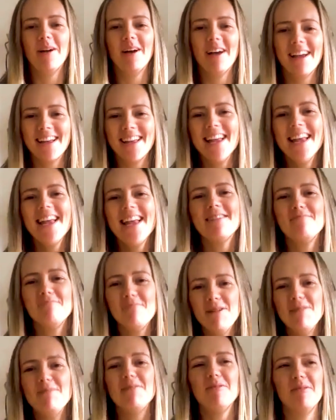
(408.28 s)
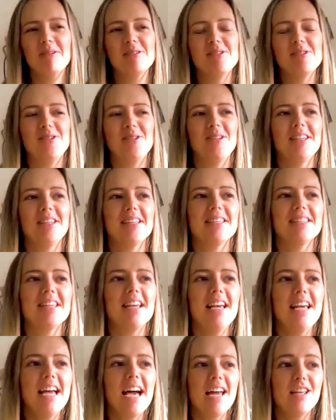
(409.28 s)
but people want to do this,
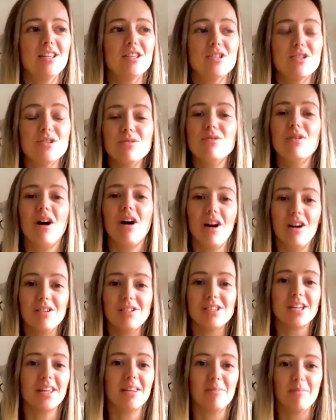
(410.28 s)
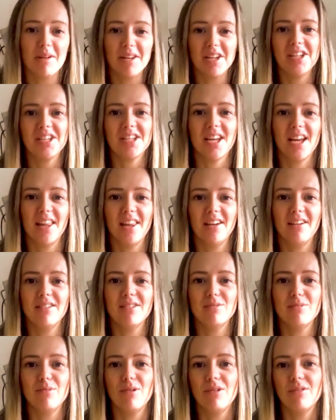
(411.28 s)
and it's so hard to get the money together.
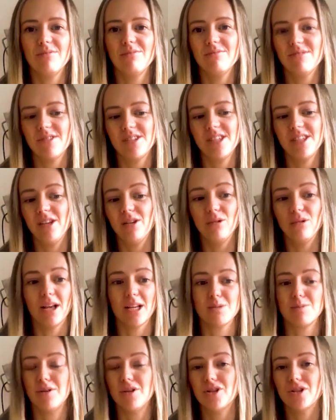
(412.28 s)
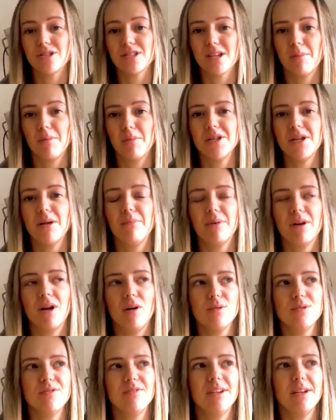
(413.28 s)
It's what the all expeditions come undone
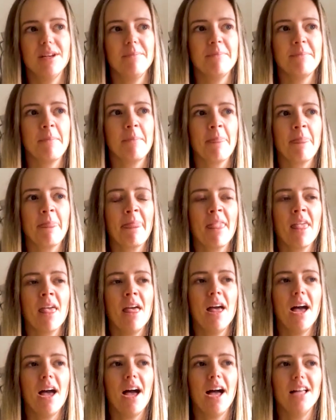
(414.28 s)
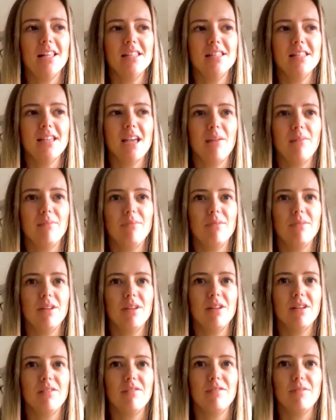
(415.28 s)
because of it. And um,
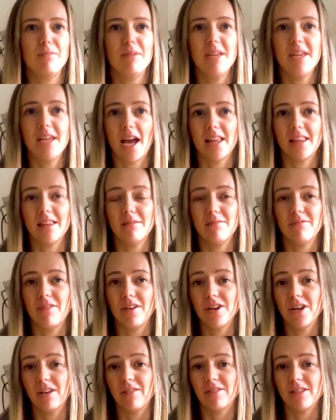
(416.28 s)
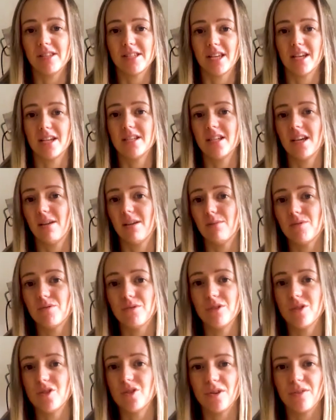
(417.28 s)
for me, getting the funding for the second time was
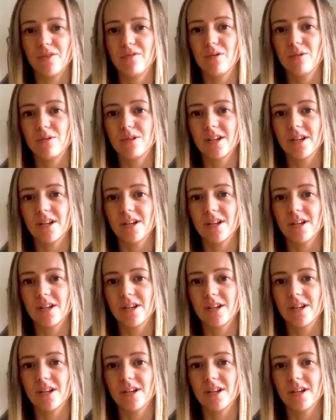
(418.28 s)
really straightforward.